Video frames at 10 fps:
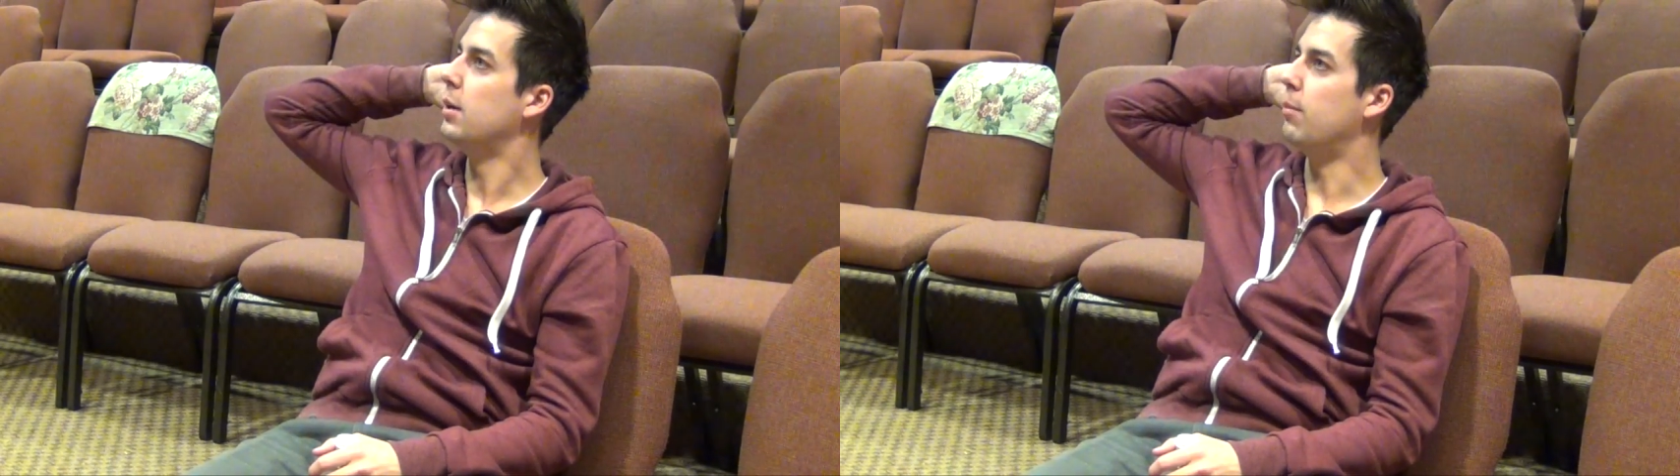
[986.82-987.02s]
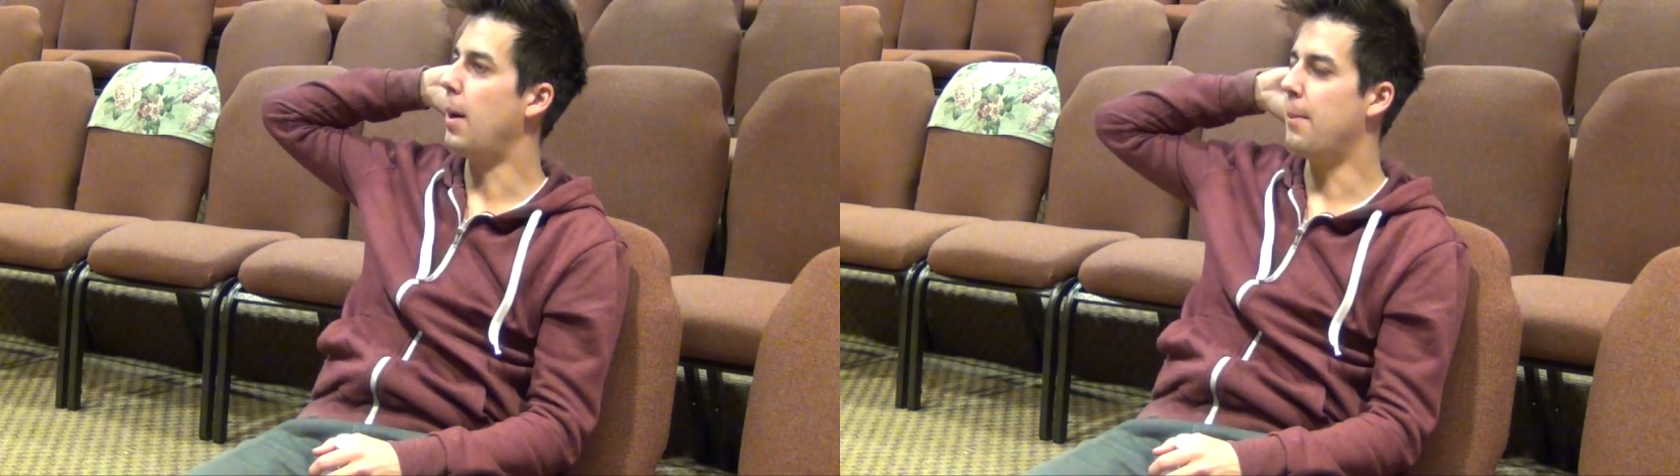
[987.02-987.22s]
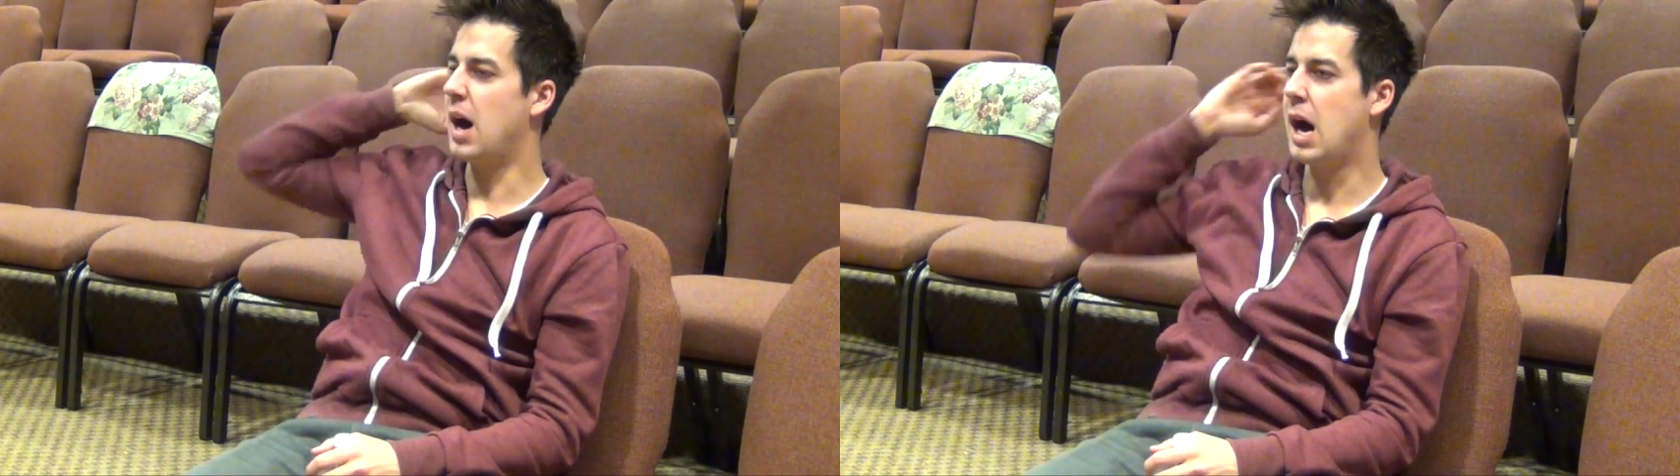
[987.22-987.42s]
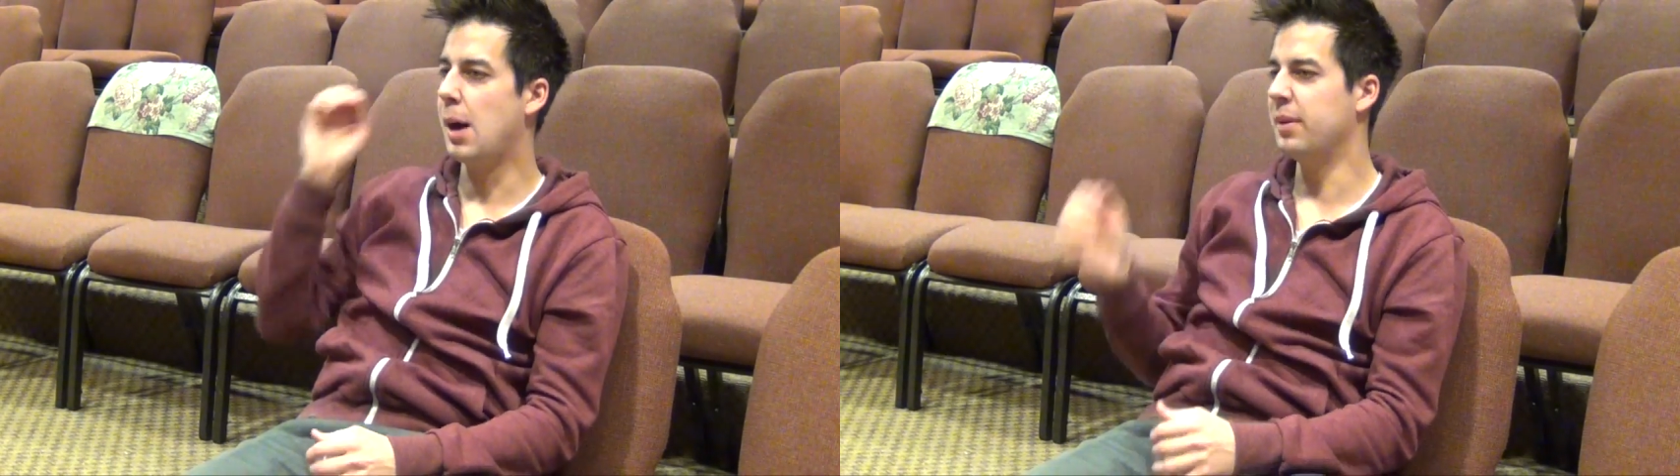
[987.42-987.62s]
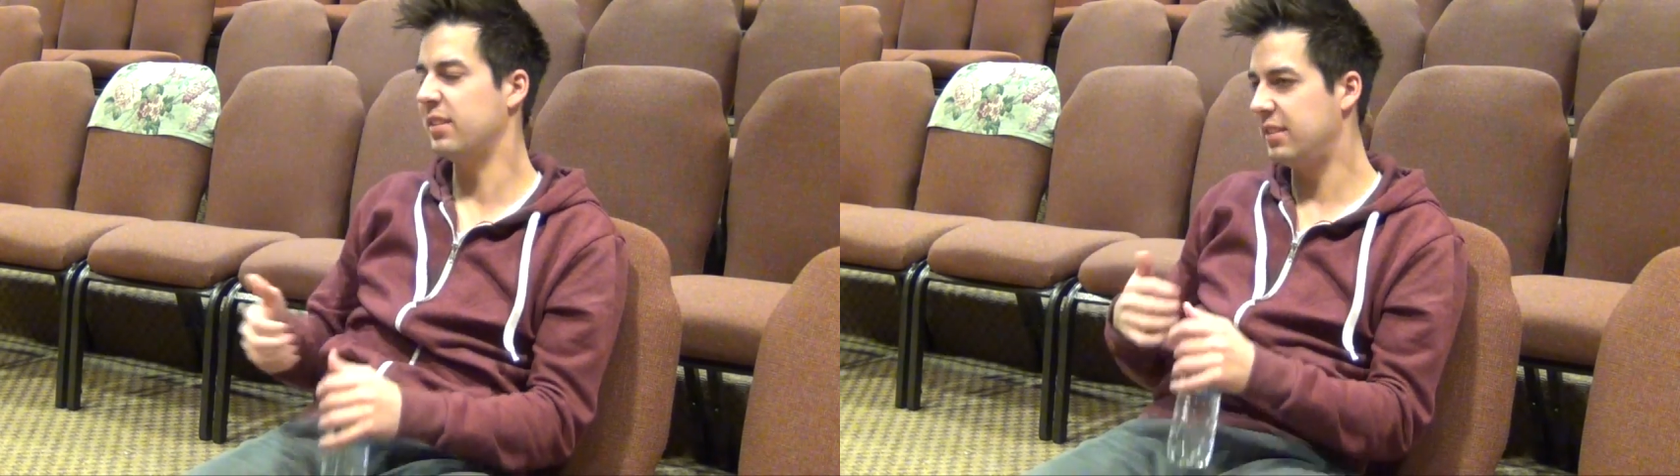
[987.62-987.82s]
my
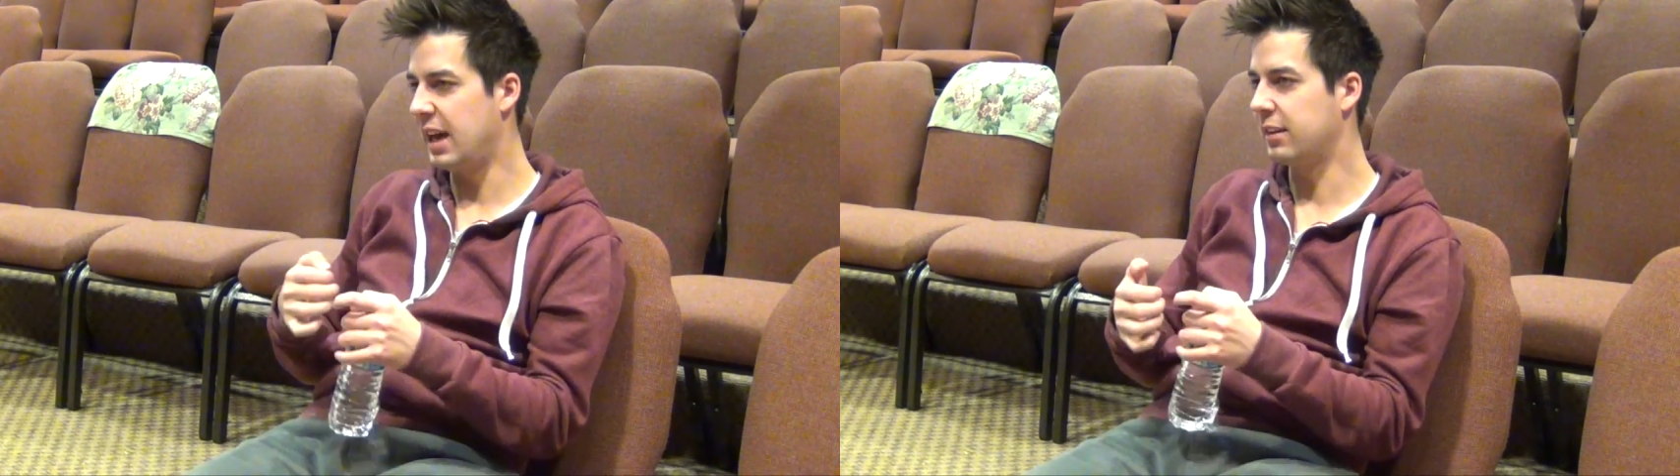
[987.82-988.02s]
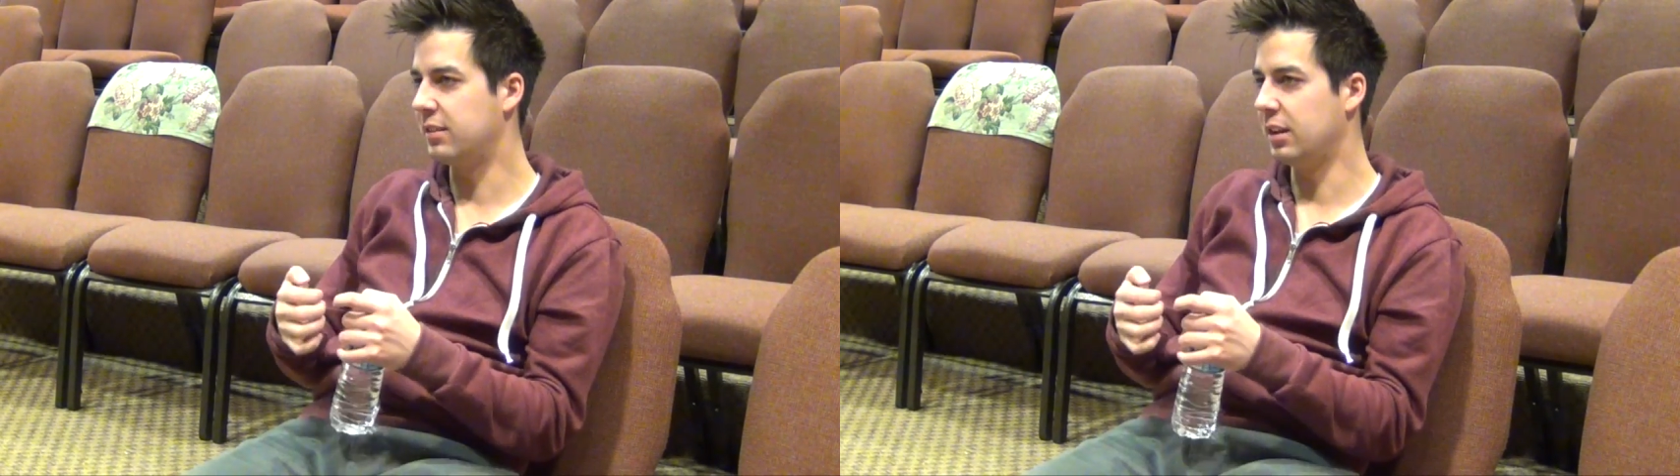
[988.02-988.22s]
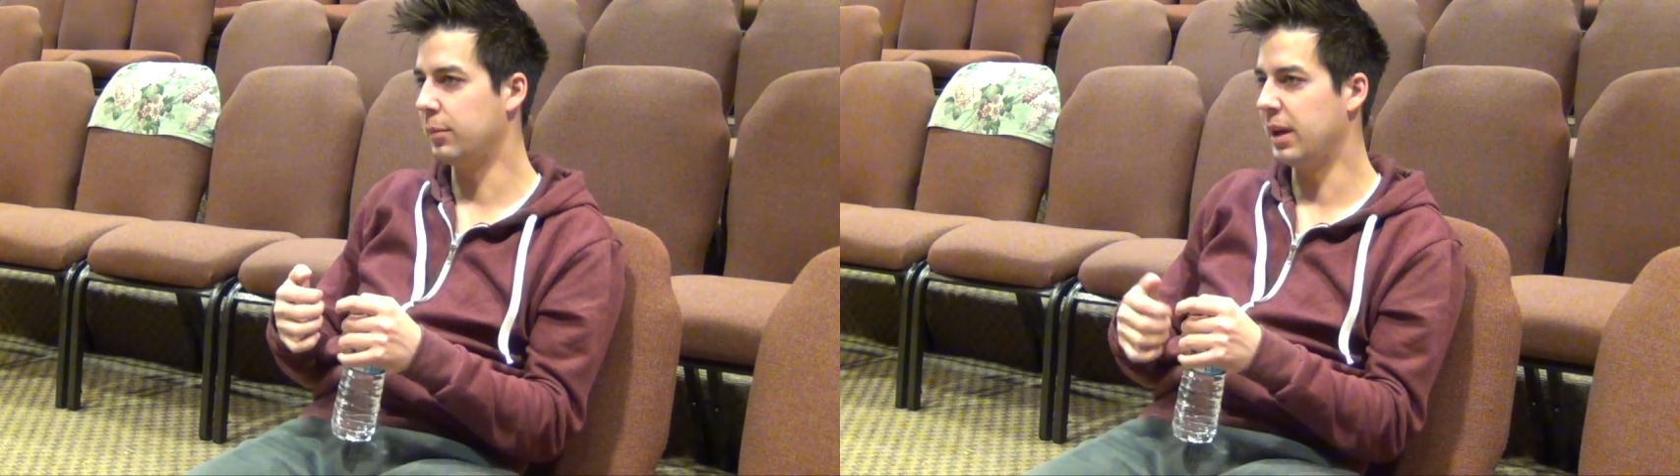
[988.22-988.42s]
mom is texting